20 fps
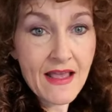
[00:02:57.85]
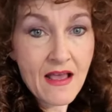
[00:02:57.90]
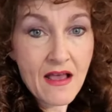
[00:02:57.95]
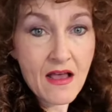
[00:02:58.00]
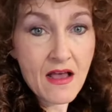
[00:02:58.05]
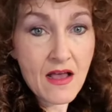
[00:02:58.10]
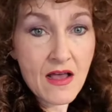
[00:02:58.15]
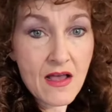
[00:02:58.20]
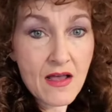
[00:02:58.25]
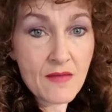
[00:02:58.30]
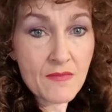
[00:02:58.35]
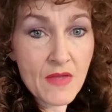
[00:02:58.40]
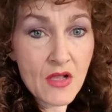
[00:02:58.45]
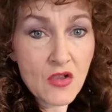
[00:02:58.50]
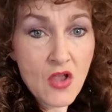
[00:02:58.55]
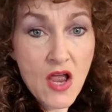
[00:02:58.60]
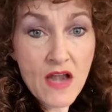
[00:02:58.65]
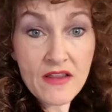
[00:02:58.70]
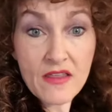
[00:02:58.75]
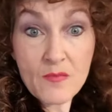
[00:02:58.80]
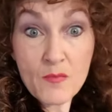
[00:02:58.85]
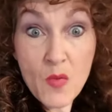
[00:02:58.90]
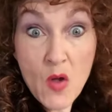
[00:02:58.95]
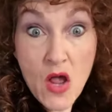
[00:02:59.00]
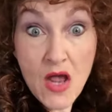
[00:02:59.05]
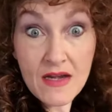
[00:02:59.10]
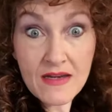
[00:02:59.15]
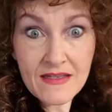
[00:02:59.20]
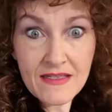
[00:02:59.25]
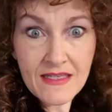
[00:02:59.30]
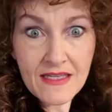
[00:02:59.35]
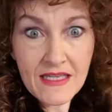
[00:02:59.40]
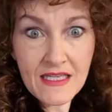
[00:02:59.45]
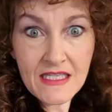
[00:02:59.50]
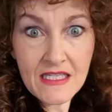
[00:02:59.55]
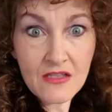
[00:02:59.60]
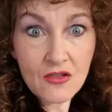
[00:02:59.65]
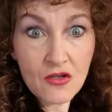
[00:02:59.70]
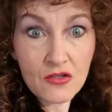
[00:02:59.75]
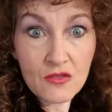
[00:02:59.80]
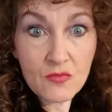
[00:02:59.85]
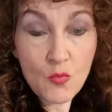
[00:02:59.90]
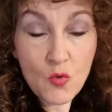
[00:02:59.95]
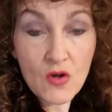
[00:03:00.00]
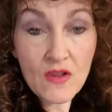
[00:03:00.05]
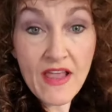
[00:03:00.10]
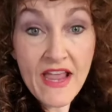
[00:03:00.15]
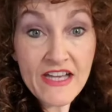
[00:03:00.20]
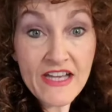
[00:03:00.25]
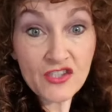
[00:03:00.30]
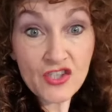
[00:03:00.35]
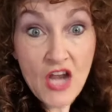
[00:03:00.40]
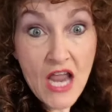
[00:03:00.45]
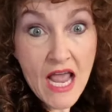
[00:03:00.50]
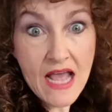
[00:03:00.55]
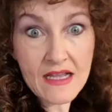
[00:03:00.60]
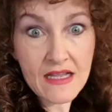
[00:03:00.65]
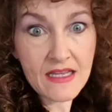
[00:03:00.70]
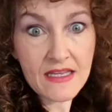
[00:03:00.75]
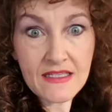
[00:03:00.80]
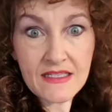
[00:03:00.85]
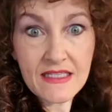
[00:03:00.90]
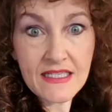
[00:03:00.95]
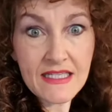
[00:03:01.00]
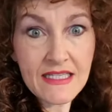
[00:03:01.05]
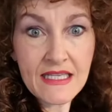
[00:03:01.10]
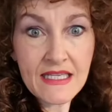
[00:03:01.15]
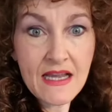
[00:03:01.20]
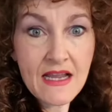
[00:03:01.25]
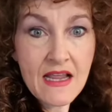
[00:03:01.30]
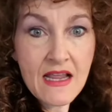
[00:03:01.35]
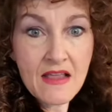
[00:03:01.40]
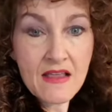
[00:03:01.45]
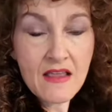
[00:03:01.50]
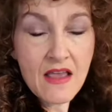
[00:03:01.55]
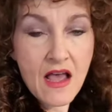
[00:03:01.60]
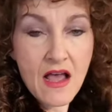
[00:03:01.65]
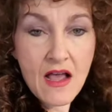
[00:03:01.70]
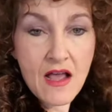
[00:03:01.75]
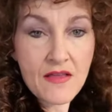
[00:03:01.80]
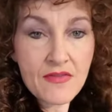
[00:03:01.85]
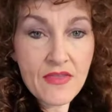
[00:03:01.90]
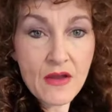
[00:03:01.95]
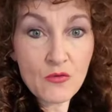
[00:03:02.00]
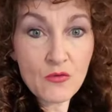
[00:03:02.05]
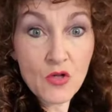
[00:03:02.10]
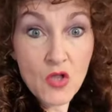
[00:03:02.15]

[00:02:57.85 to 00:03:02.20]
A lot of the bodices looked more like jackets. They were